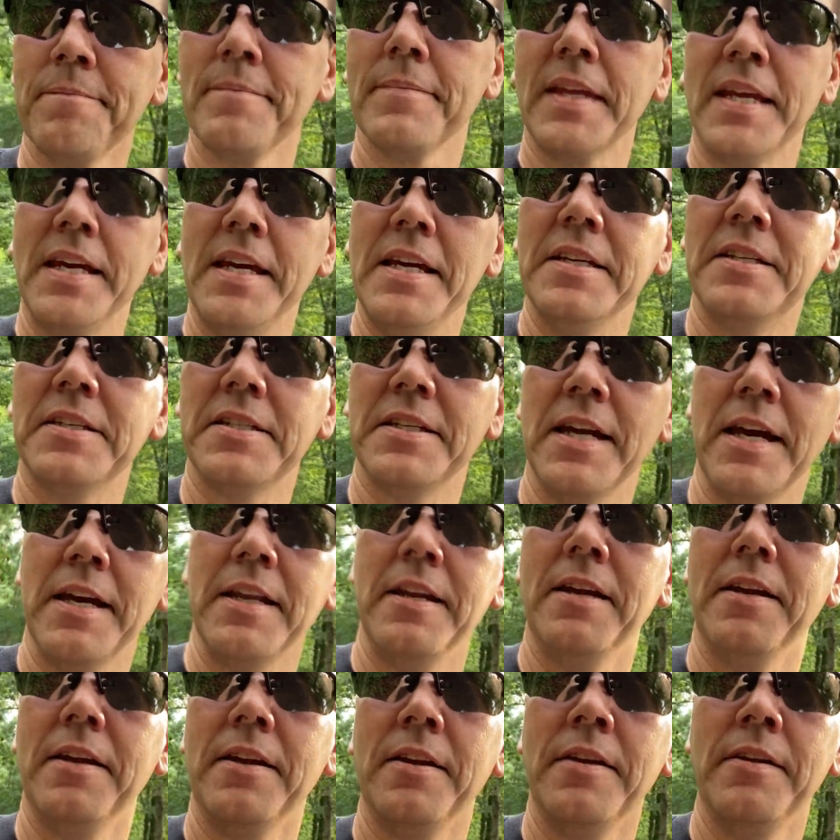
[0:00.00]
he
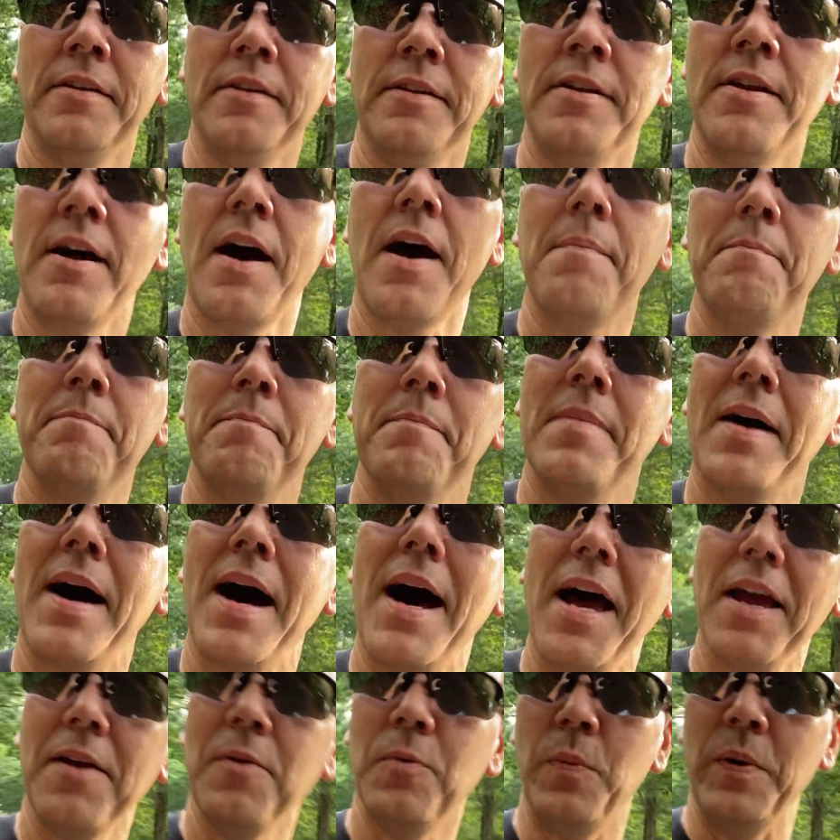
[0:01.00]
said, "Not
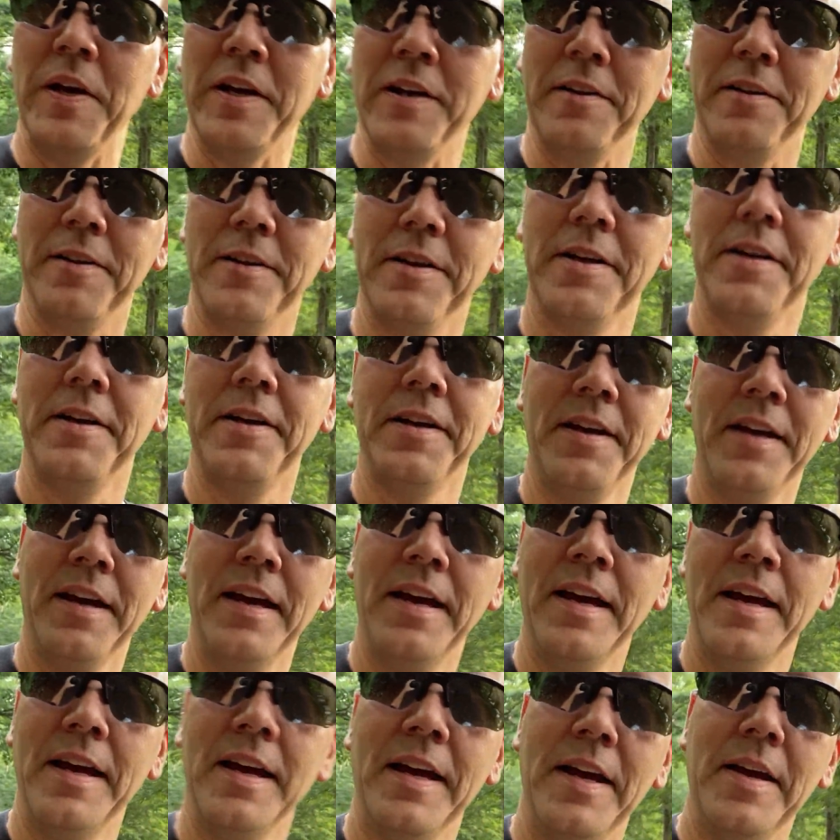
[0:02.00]
my will,
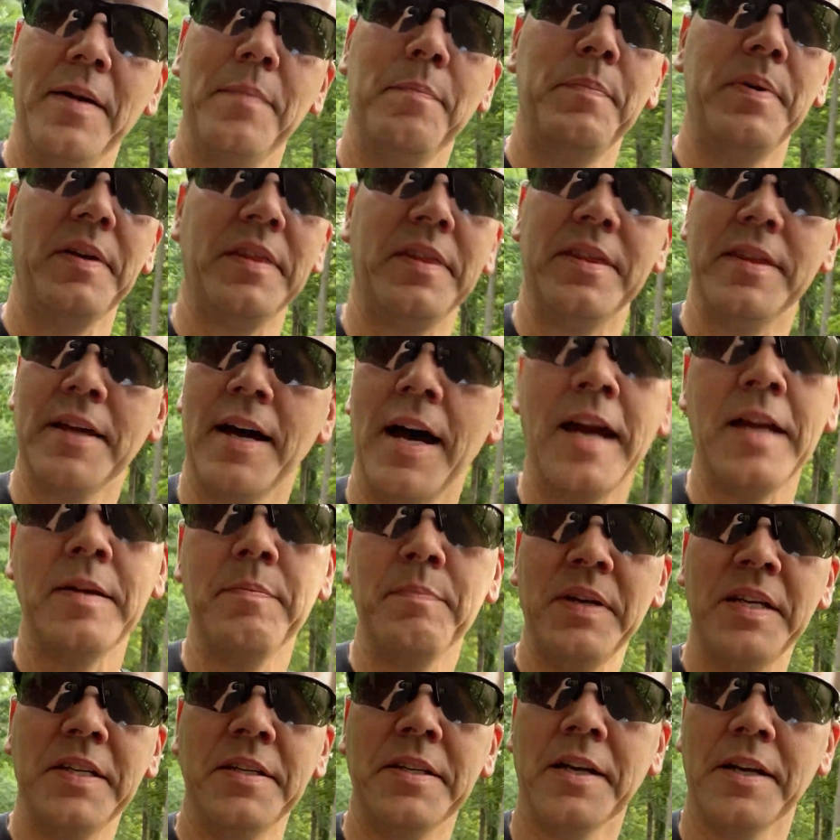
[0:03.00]
but thine
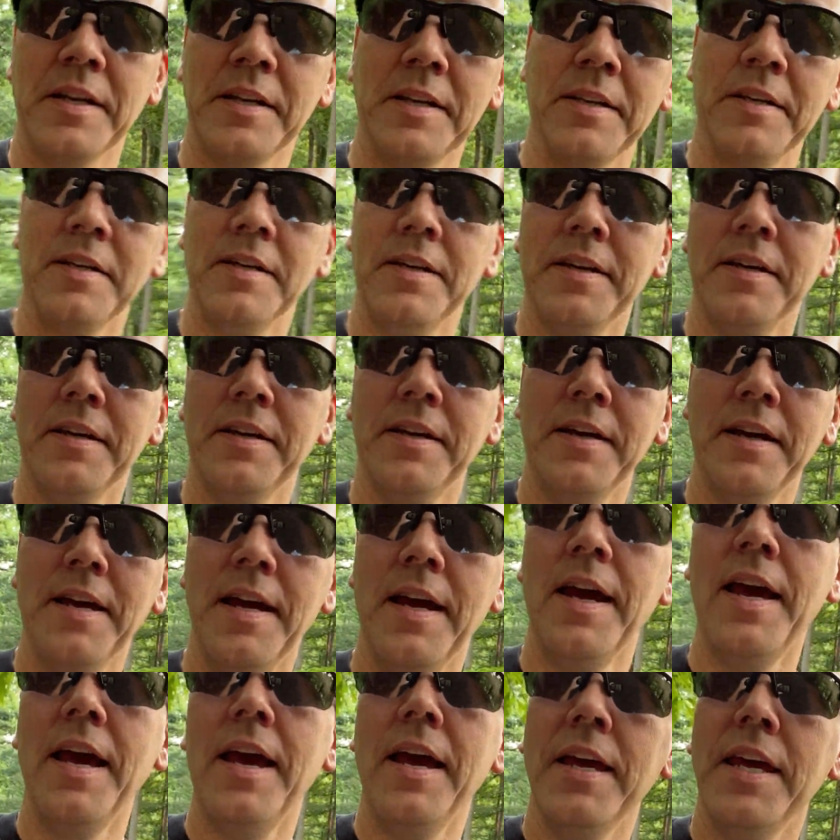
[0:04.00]
be done."
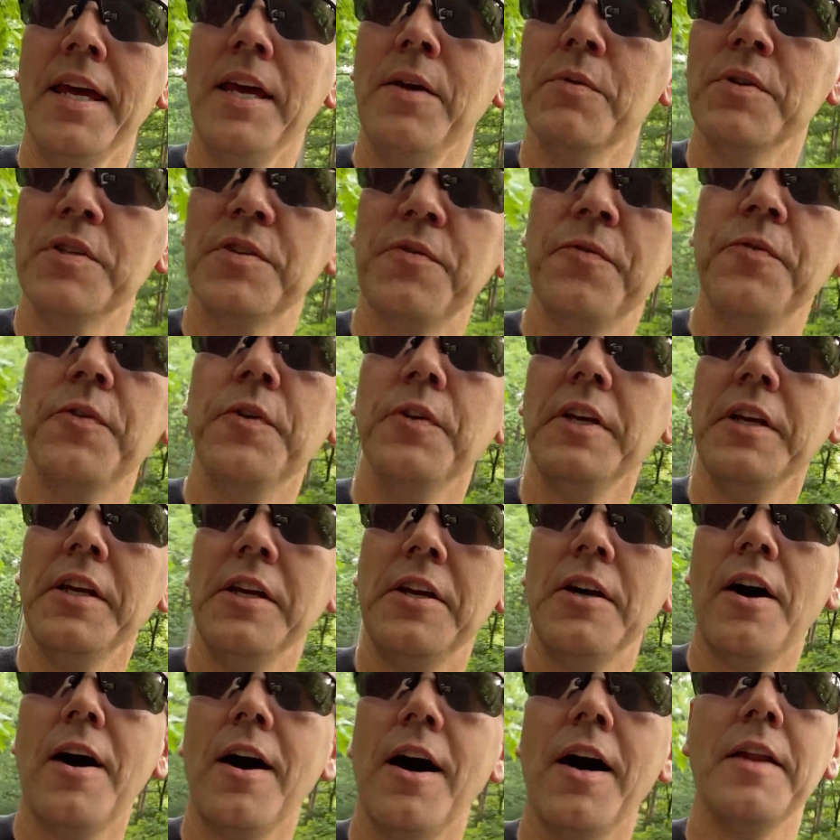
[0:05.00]
He was fully
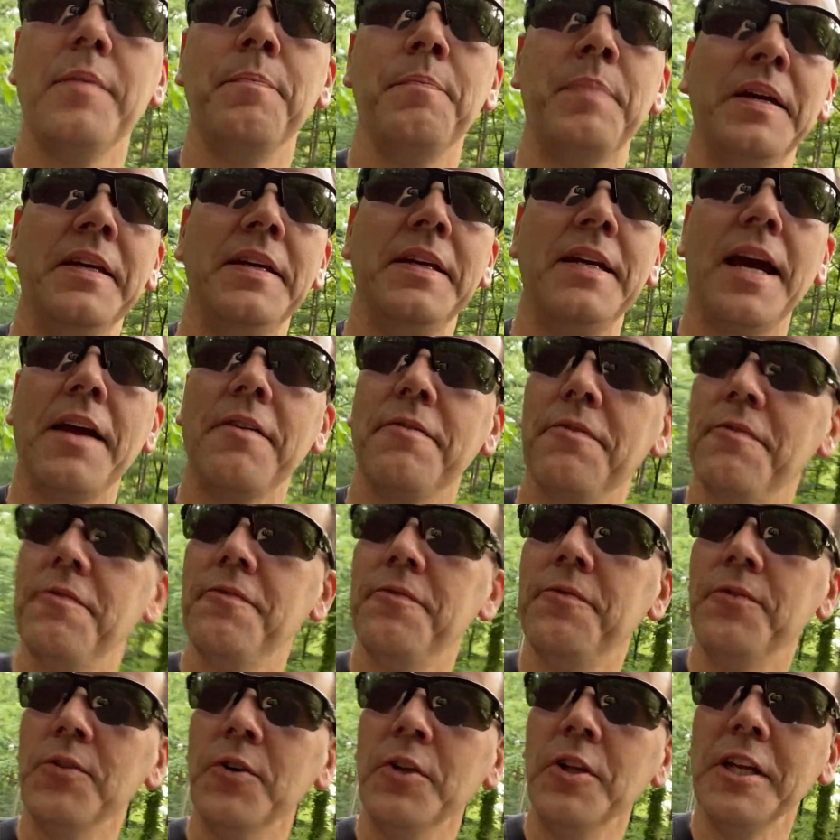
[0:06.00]
God, but yet
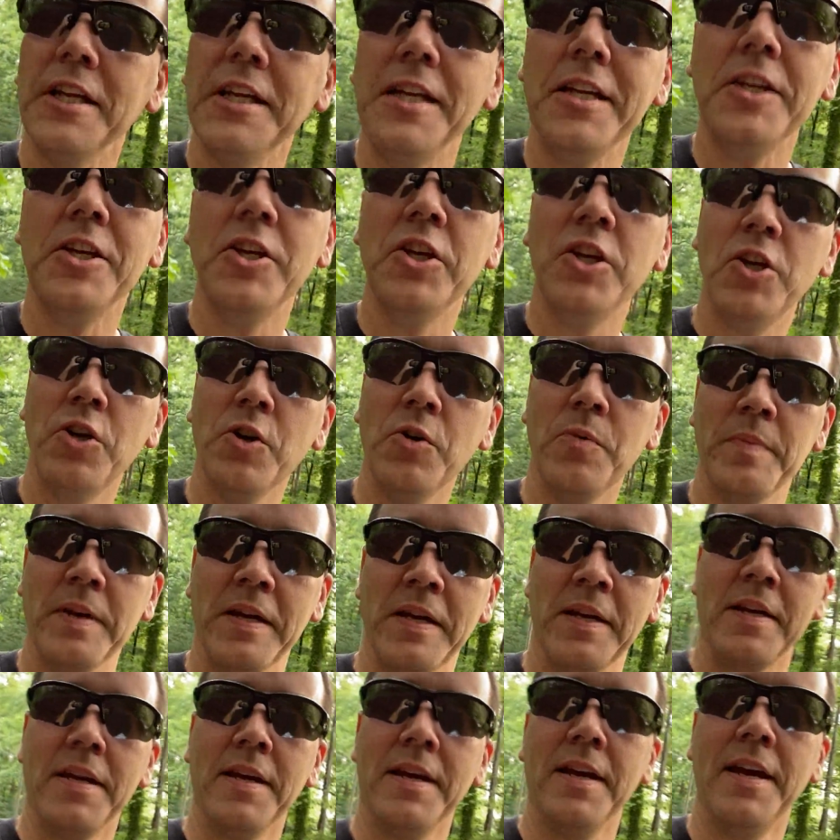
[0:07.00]
fully
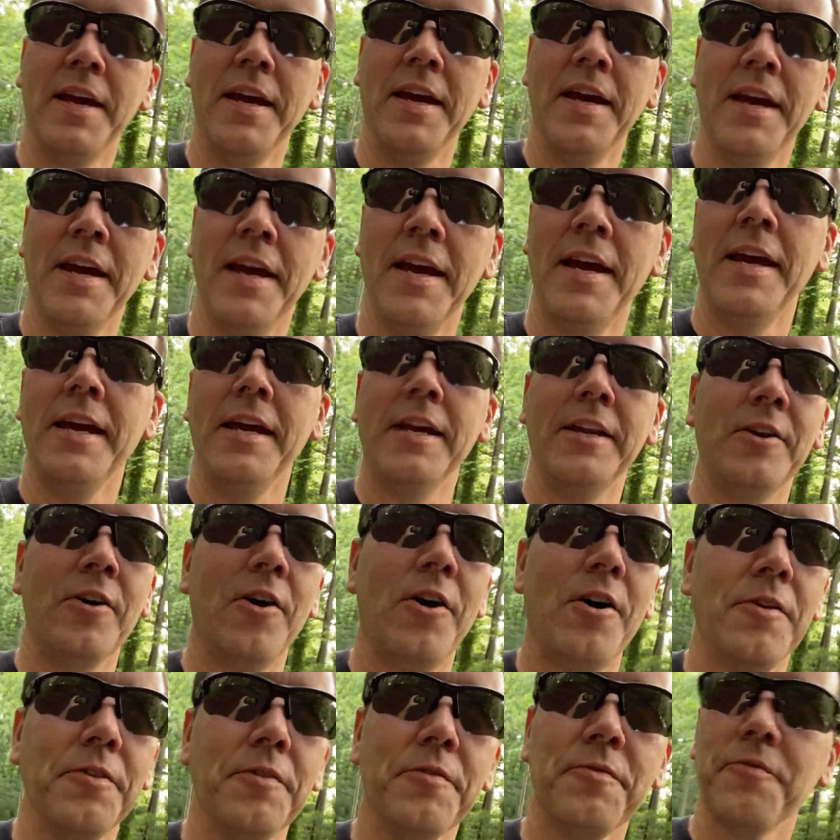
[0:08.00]
human. In
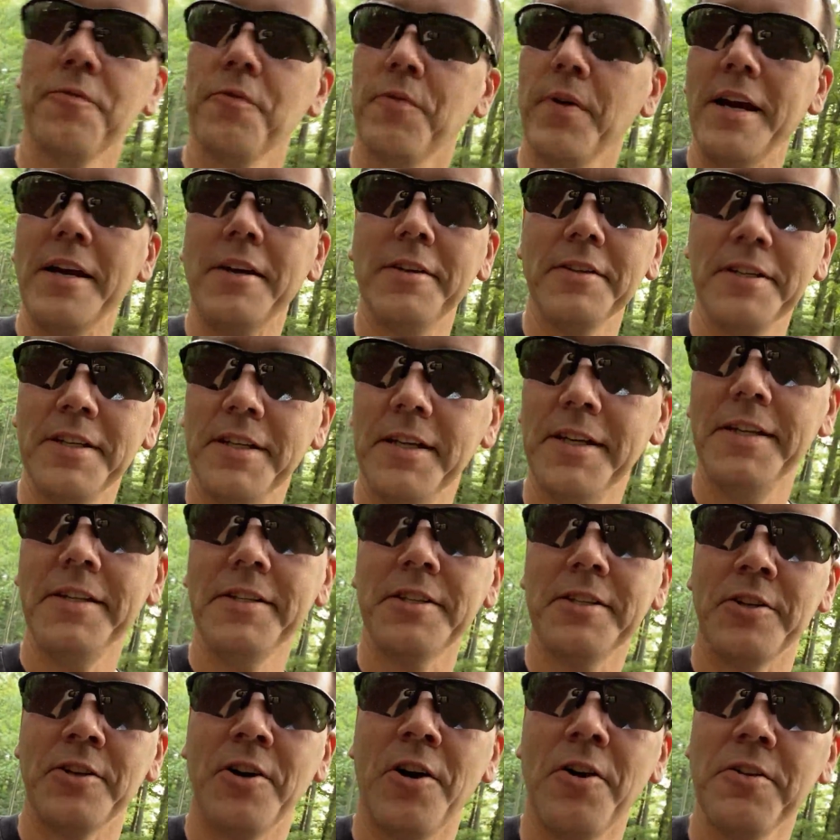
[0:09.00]
all the frailties
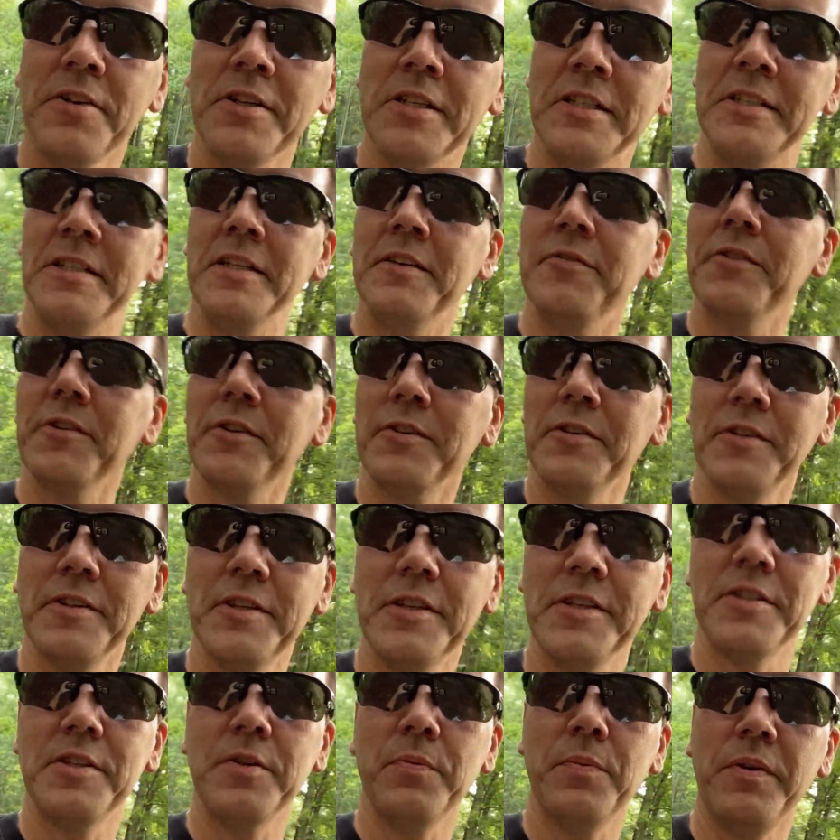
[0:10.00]
and all the
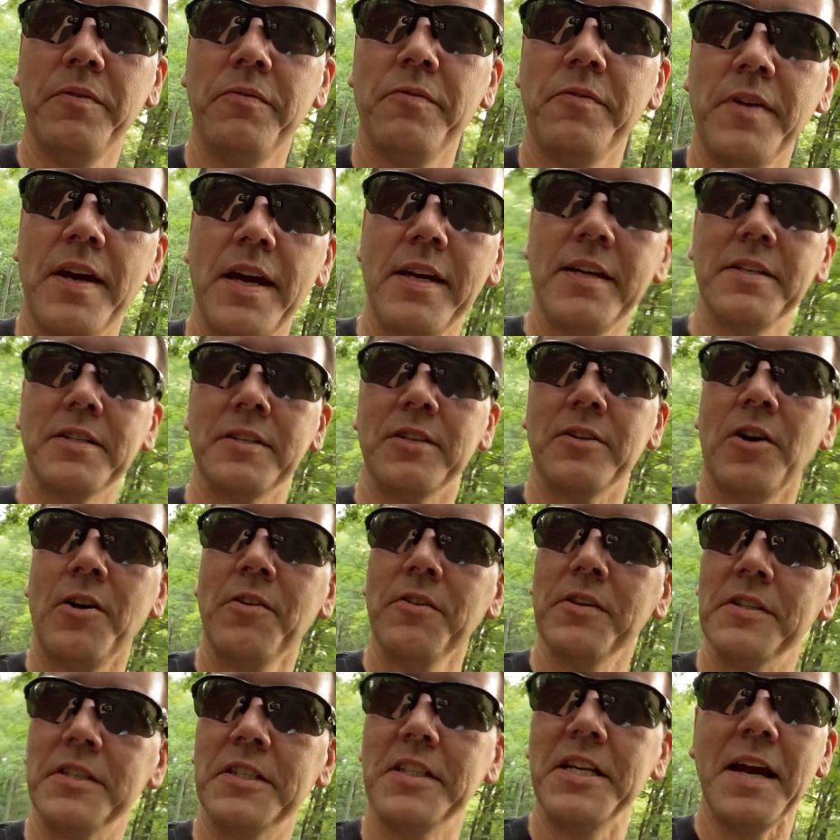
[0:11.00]
difficulties that we face and all
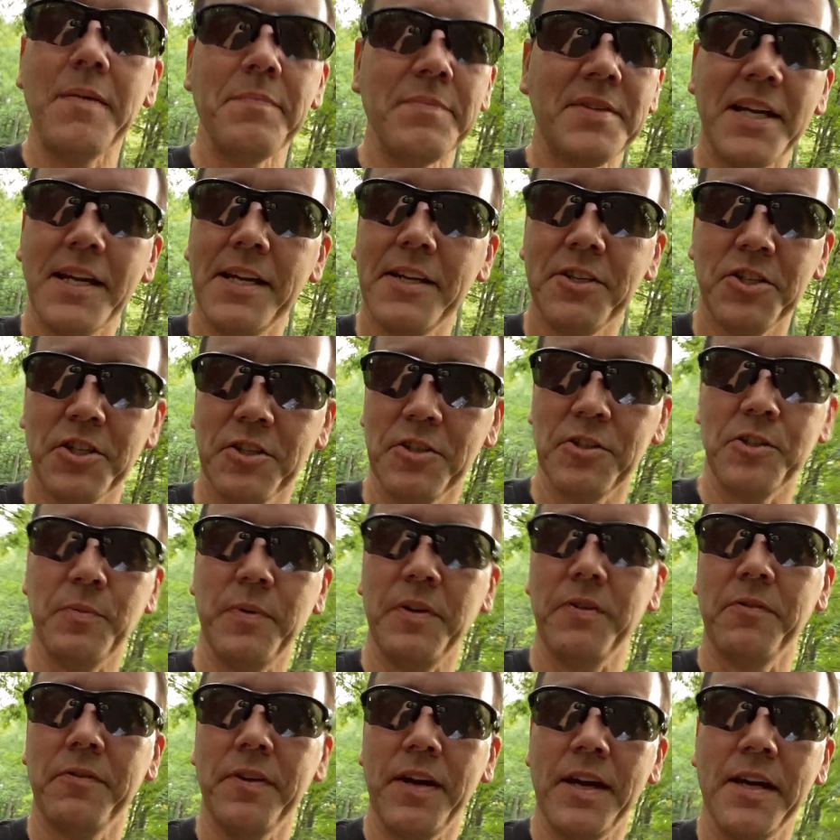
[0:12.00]
the temptations
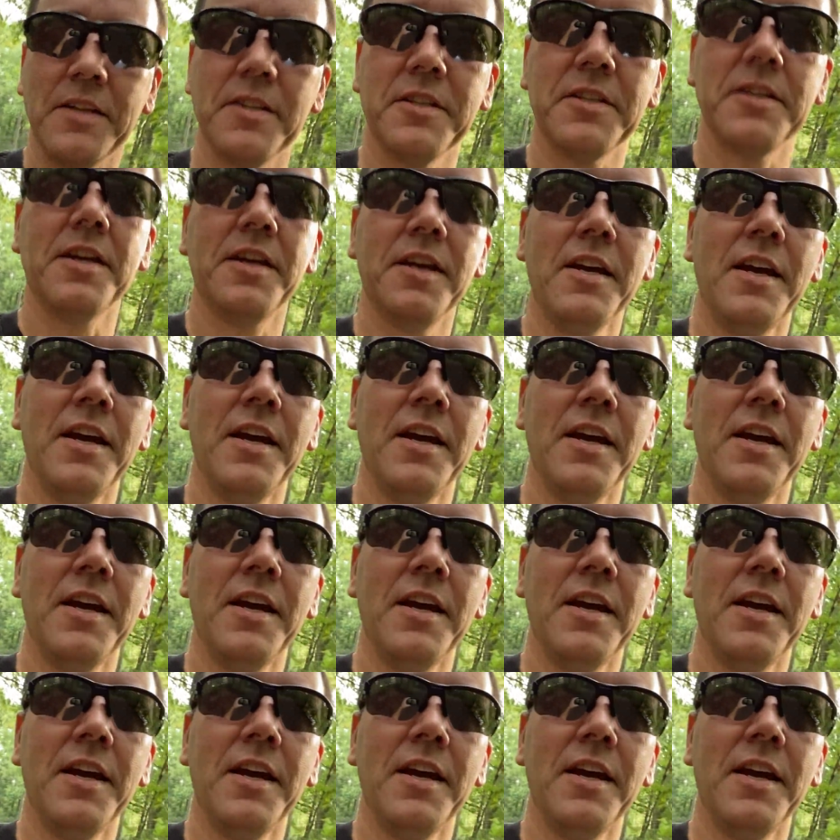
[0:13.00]
we face,